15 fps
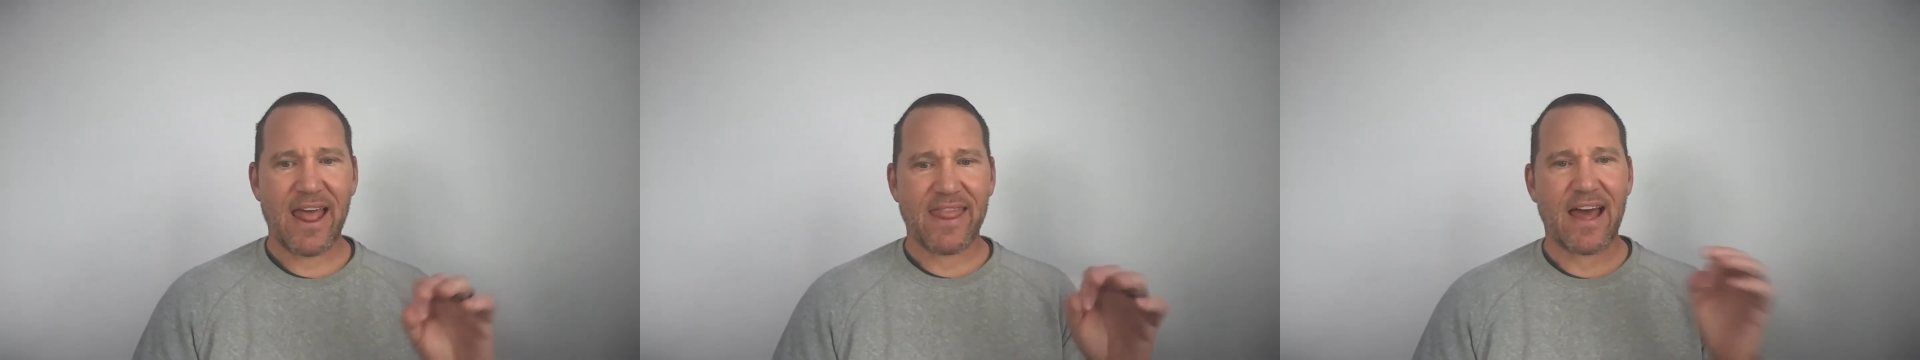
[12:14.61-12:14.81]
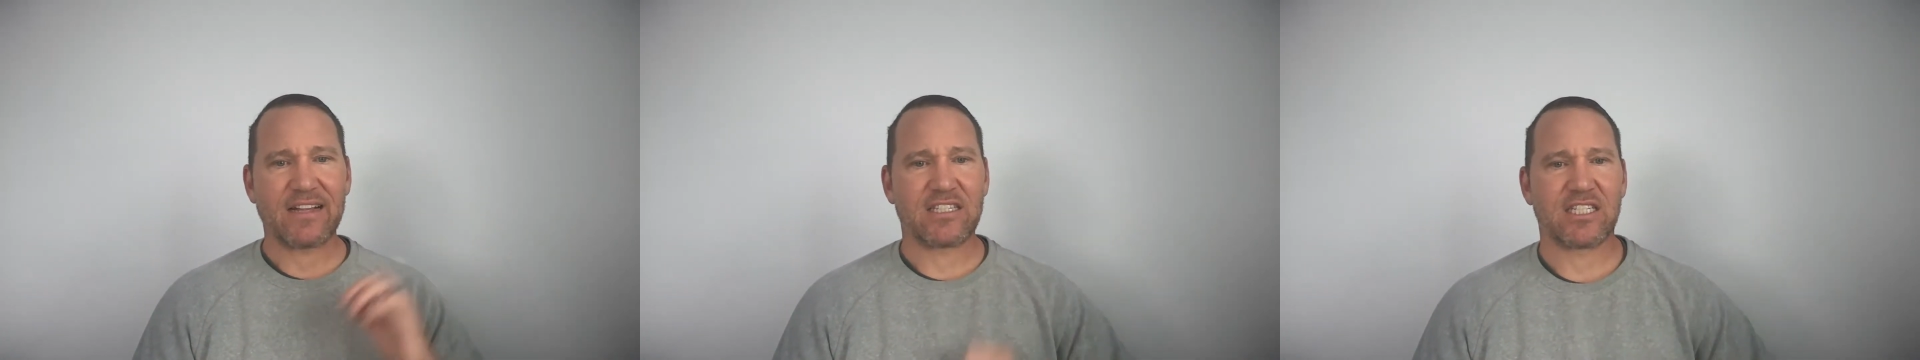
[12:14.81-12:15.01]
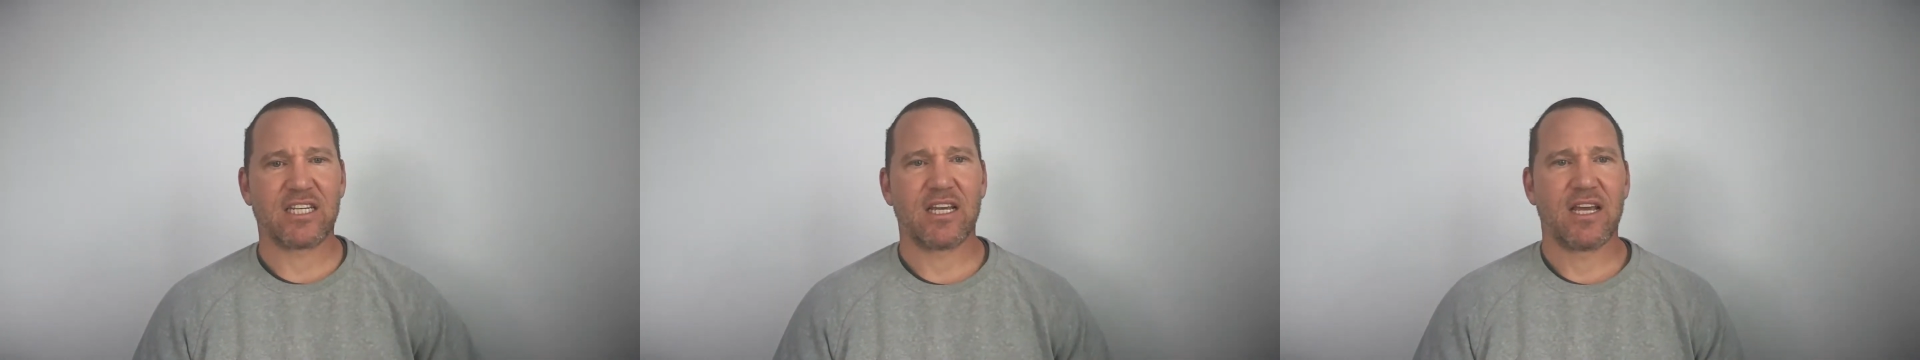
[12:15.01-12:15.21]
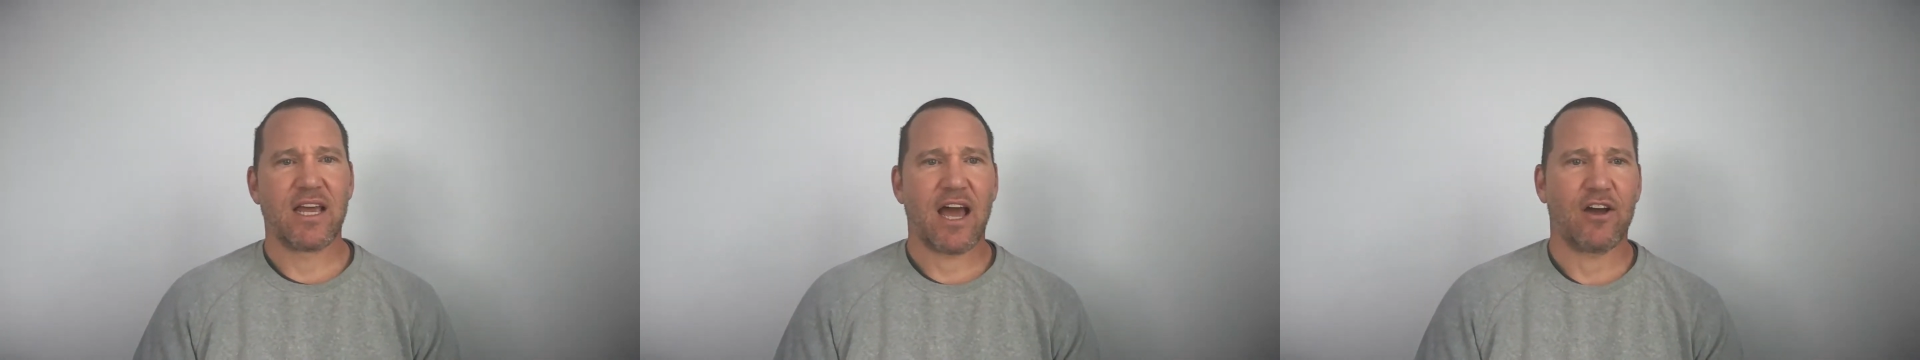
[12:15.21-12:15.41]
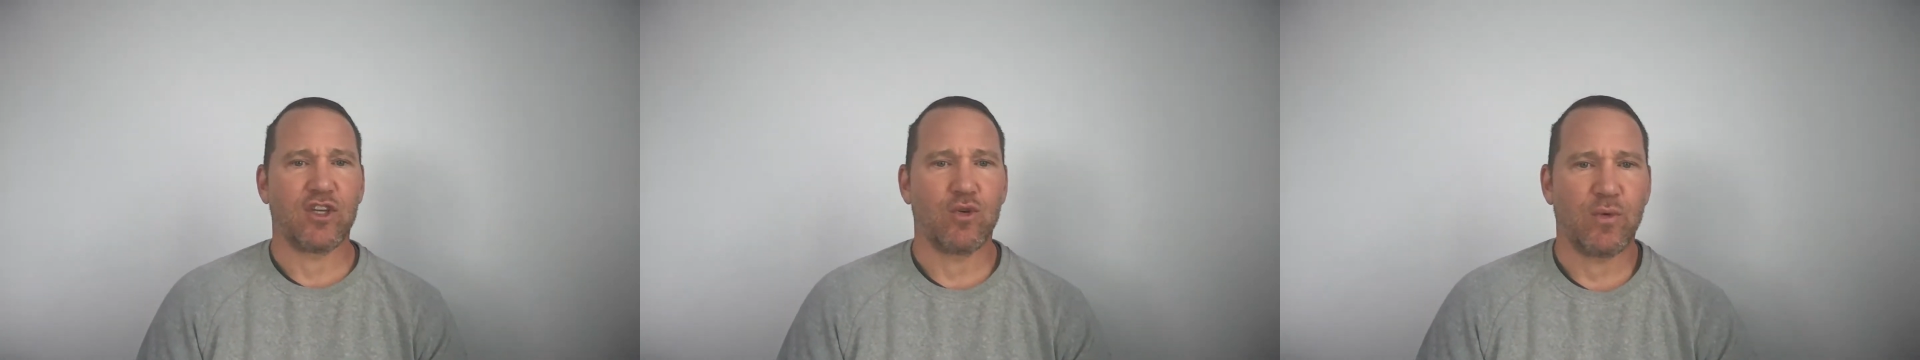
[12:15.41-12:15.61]
That's
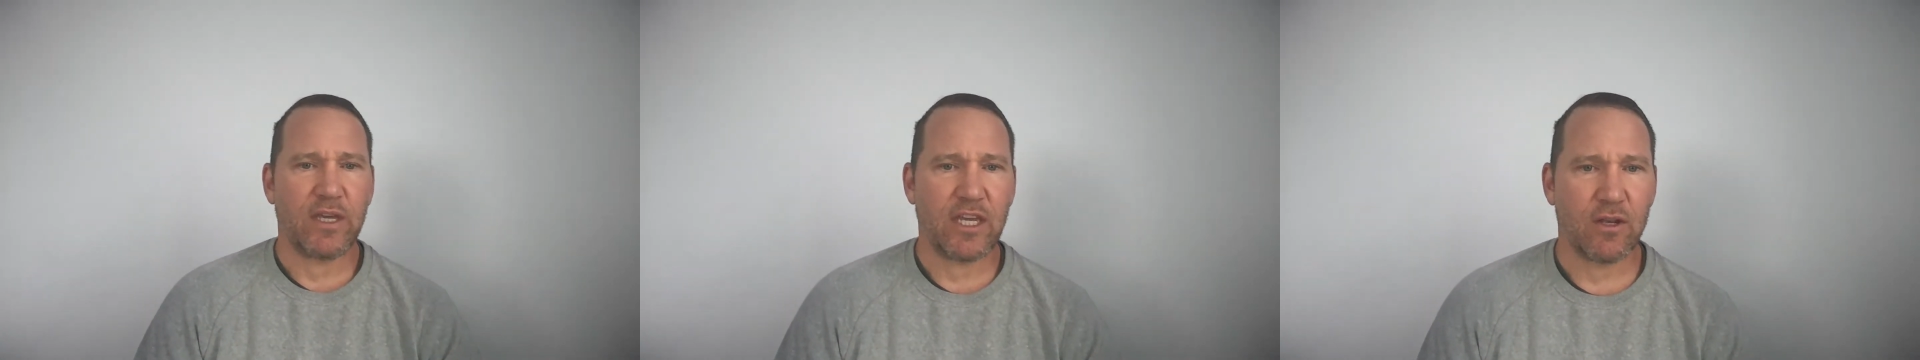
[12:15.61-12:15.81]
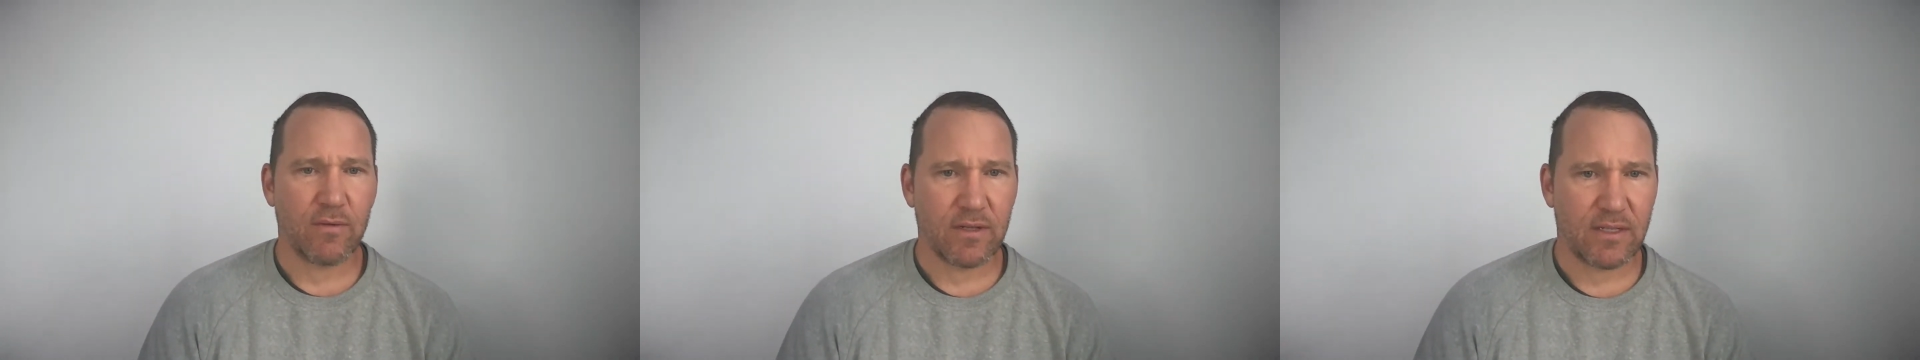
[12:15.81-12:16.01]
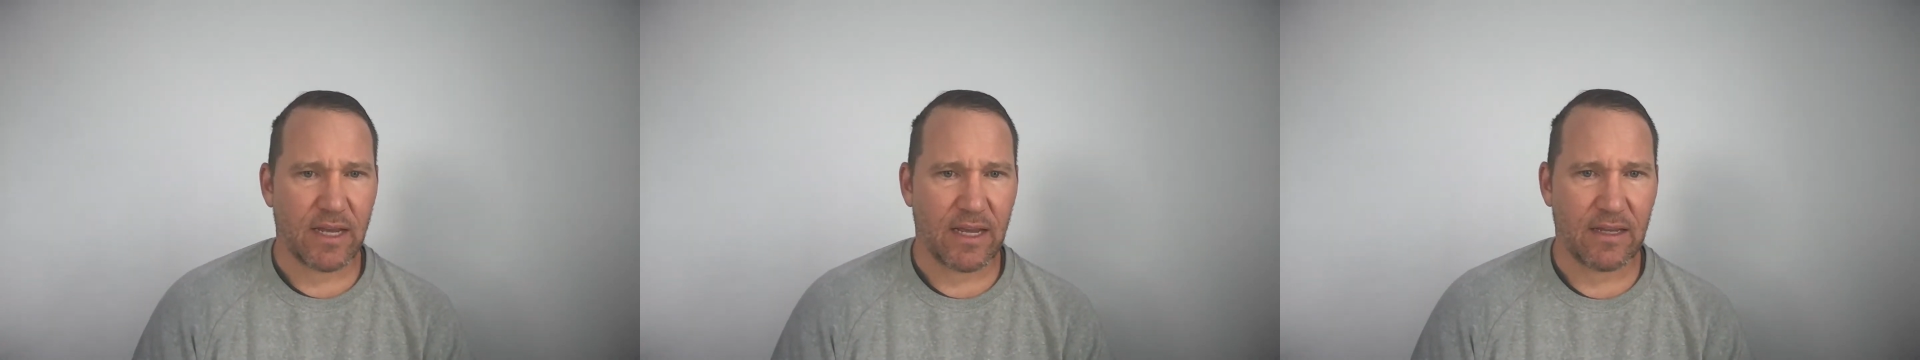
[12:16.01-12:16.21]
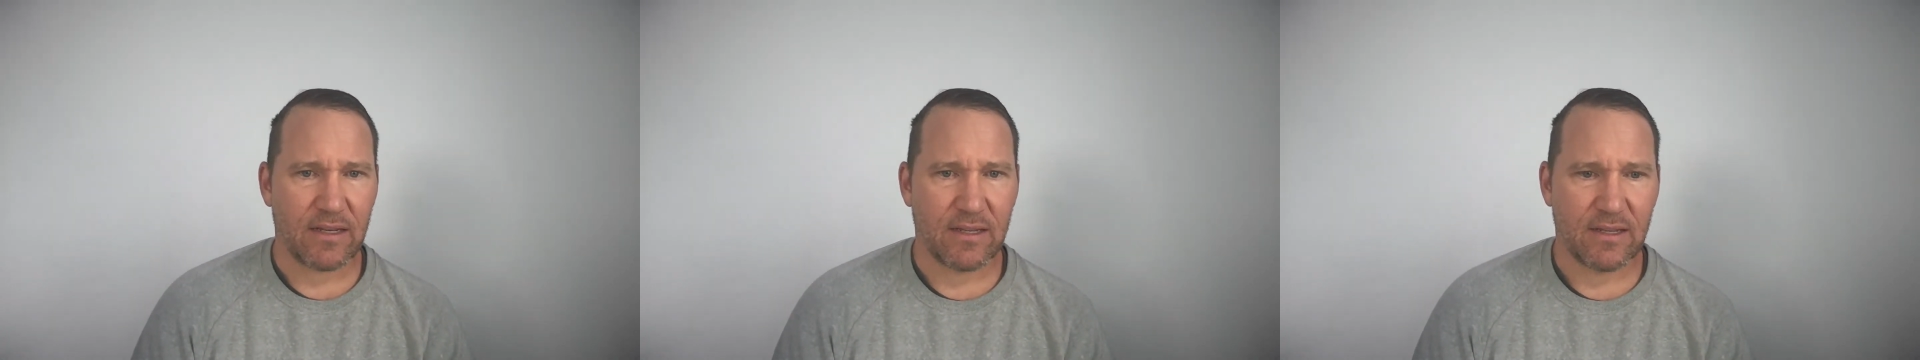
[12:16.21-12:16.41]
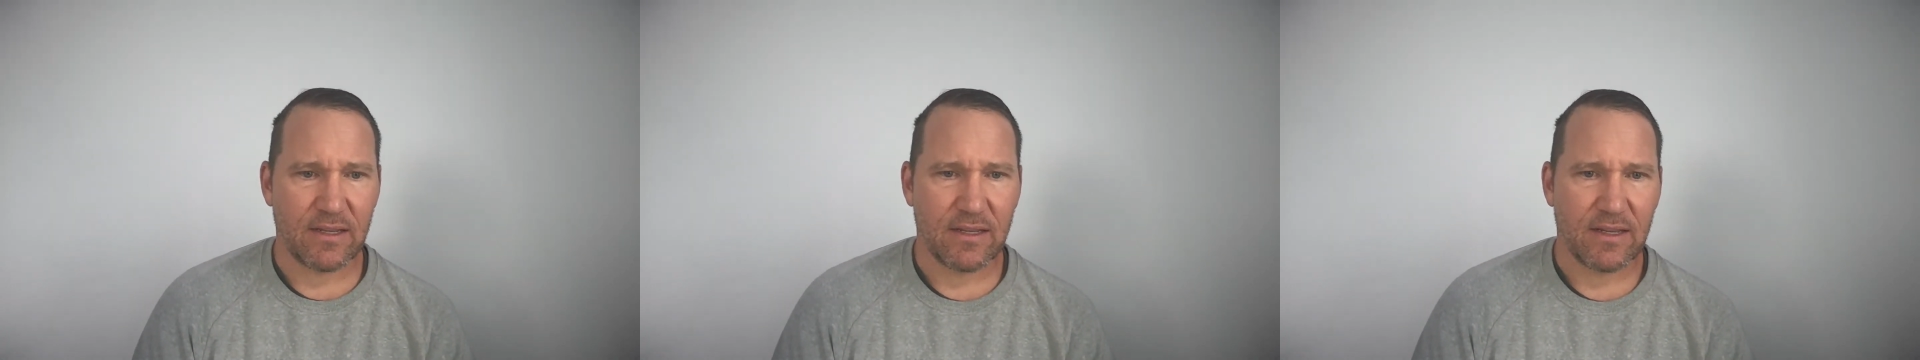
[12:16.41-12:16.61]
how you
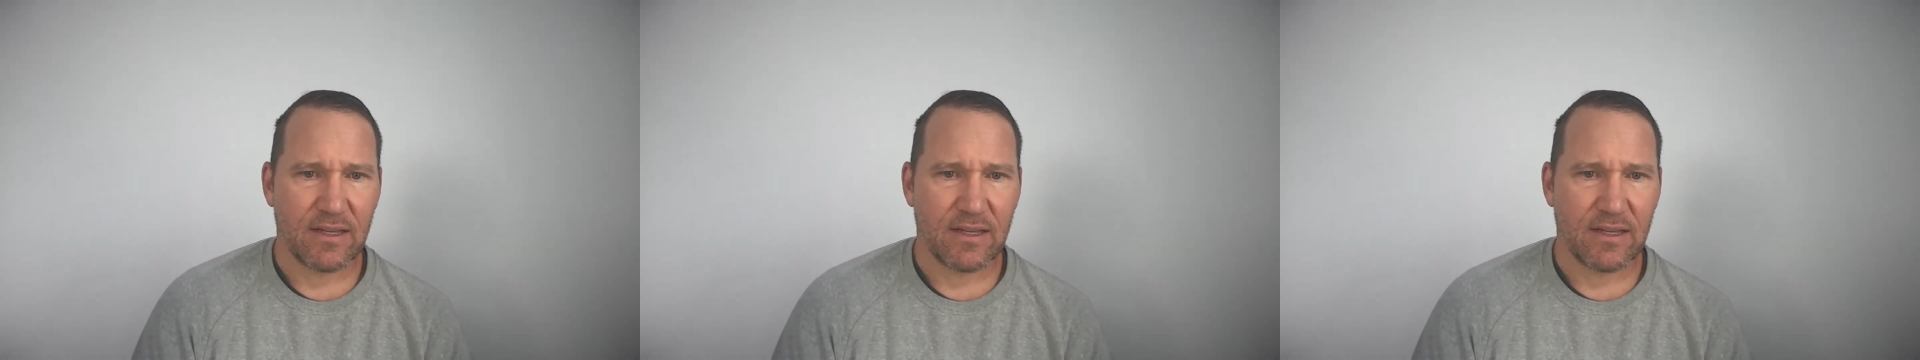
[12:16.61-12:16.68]
irritate